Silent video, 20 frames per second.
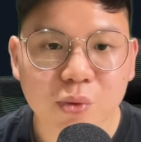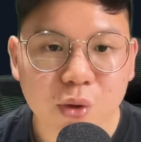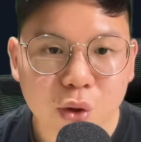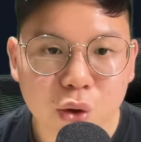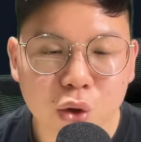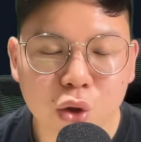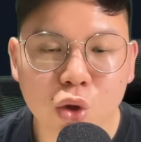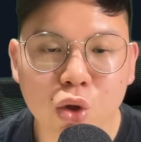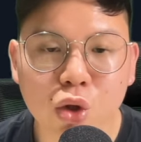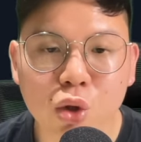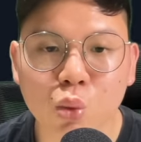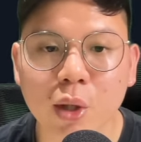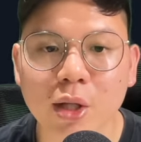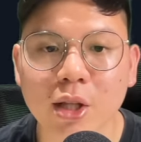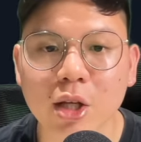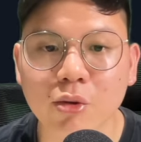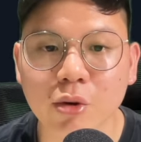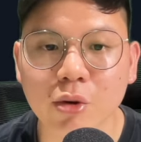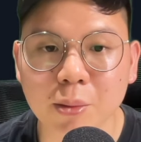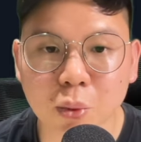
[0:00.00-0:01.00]
You could
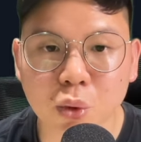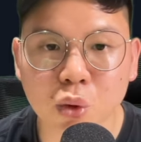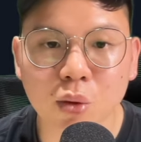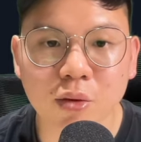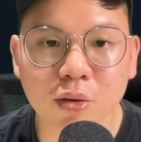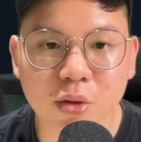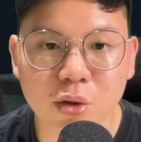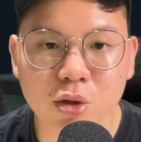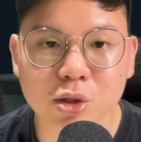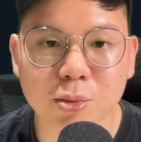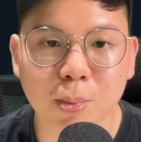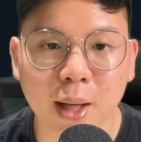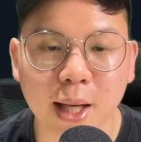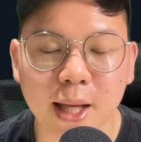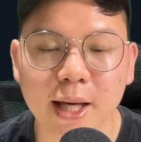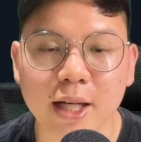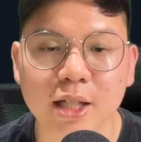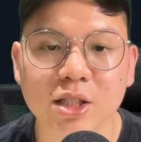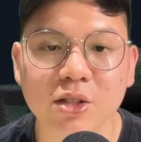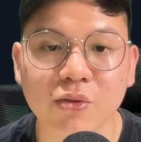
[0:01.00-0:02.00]
want to remove those
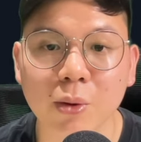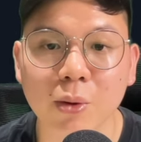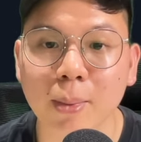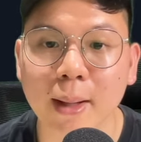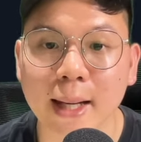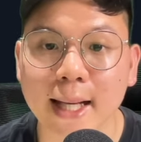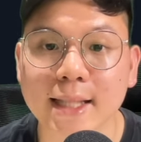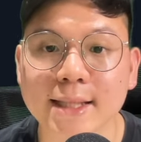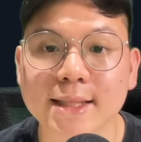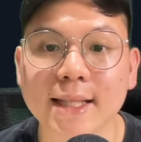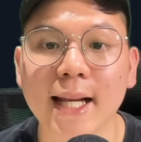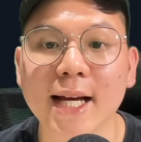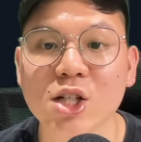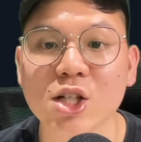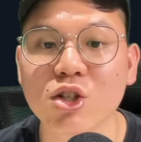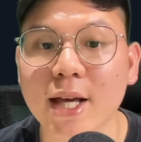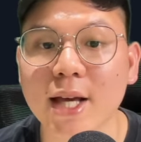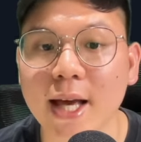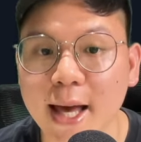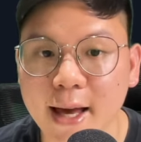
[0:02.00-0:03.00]
players for players that
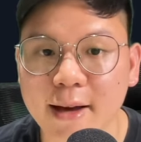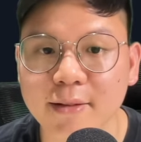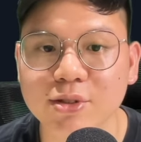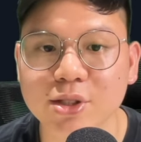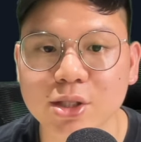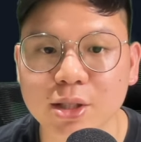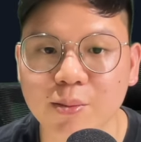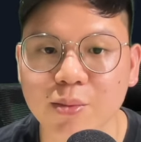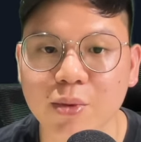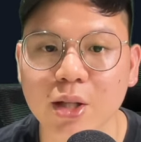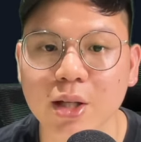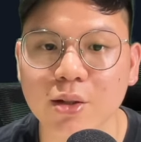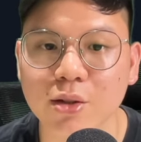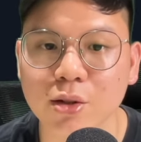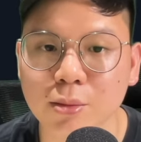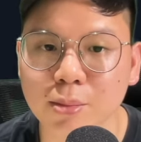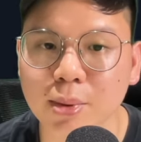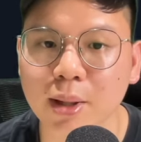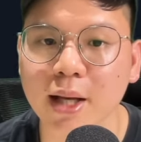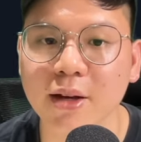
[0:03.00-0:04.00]
actually have something
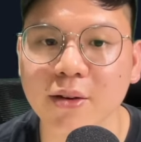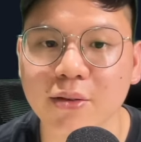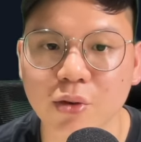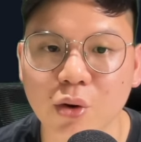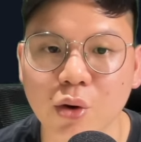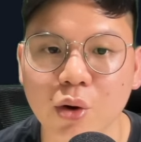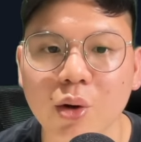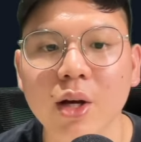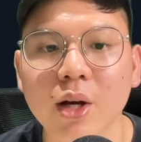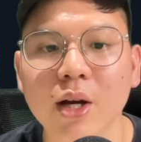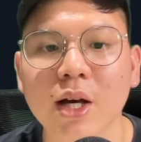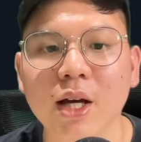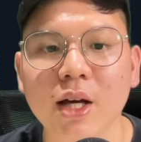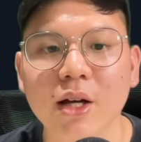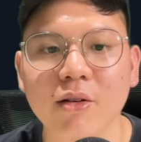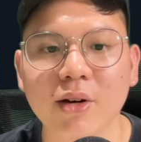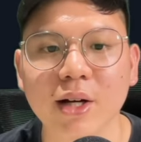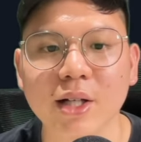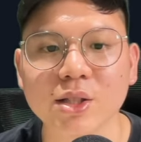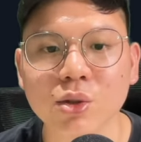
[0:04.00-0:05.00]
to play for,
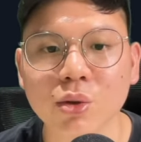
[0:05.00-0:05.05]
right?